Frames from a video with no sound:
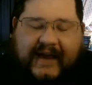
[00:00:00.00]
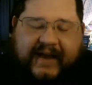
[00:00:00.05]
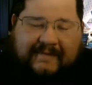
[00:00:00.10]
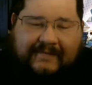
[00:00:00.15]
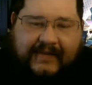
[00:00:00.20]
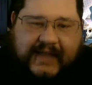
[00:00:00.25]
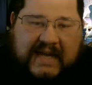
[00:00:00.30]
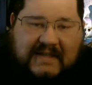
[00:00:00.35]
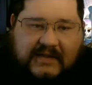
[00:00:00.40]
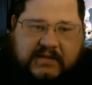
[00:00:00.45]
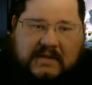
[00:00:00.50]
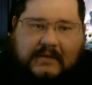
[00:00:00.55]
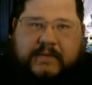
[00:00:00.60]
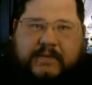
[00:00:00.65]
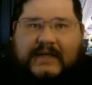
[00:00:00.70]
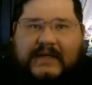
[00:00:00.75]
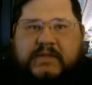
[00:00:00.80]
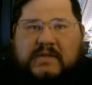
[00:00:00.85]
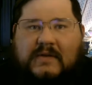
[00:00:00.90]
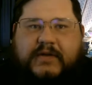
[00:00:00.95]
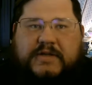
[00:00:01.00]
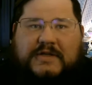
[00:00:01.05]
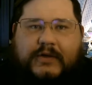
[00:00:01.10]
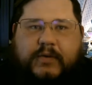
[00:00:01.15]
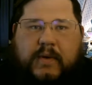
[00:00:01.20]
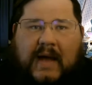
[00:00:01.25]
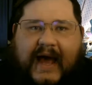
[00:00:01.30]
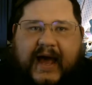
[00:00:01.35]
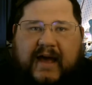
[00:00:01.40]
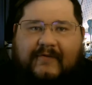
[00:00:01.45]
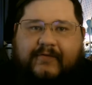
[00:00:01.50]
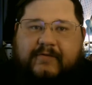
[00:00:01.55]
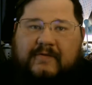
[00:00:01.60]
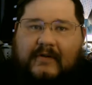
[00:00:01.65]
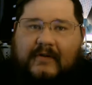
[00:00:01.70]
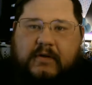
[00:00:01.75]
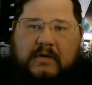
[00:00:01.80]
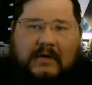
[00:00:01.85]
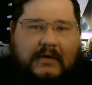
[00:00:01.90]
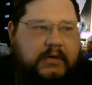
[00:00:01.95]
If that's the resource you have,
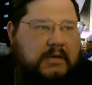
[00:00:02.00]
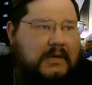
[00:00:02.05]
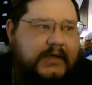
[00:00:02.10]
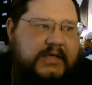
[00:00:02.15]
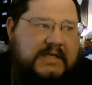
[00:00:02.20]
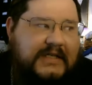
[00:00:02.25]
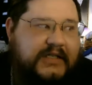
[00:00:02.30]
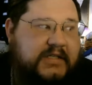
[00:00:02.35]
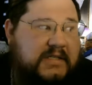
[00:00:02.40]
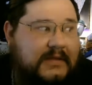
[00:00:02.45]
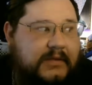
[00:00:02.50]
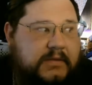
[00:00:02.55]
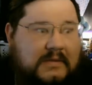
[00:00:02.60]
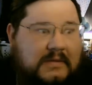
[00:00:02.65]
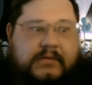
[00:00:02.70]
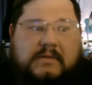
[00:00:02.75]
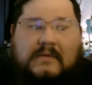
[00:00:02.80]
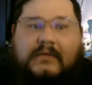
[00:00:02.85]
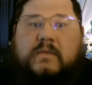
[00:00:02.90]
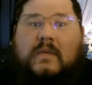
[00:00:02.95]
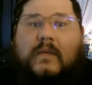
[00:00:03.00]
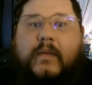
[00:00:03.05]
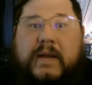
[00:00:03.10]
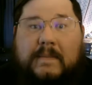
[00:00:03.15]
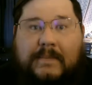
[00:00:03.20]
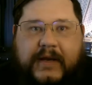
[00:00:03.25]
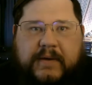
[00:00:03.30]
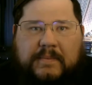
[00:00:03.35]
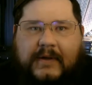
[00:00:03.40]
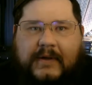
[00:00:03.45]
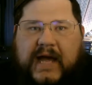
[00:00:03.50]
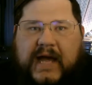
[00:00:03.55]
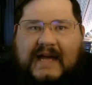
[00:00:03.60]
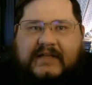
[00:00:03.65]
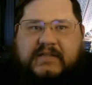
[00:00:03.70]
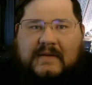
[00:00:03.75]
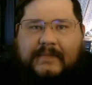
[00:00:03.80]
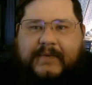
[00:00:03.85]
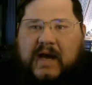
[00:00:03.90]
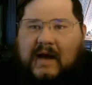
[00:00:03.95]
just when people
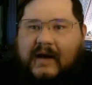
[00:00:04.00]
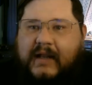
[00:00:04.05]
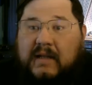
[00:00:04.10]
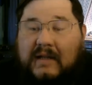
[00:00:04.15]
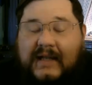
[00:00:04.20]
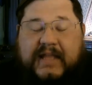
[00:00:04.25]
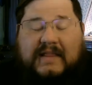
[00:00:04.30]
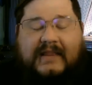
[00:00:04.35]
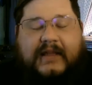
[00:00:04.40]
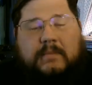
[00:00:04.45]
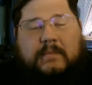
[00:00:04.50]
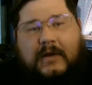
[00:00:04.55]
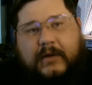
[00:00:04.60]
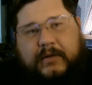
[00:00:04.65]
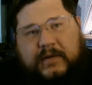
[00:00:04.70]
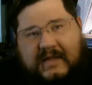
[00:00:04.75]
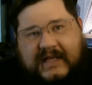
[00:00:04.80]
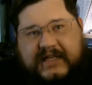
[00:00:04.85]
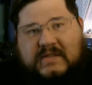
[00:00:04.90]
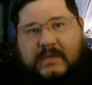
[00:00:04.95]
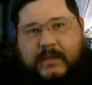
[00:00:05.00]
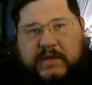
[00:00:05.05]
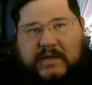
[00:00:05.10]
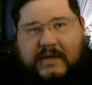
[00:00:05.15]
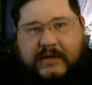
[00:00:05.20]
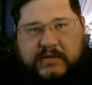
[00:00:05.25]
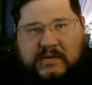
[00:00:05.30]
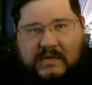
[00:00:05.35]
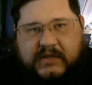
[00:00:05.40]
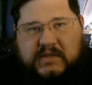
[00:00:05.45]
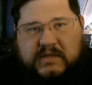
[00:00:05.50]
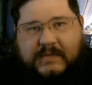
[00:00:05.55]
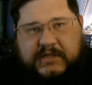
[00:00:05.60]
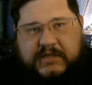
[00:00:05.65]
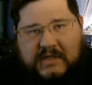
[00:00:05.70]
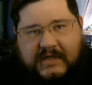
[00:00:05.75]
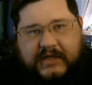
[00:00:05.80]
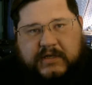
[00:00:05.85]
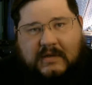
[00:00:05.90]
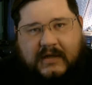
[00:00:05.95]
ask about it, let them know that that's where your source
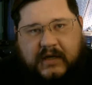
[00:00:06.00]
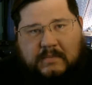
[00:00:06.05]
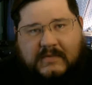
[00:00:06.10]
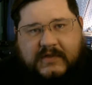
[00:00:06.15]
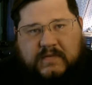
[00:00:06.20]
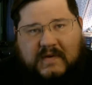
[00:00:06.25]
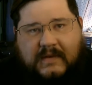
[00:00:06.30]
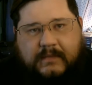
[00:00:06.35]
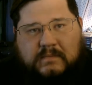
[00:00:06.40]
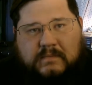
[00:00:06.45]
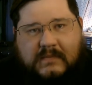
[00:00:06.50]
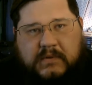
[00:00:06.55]
material comes from.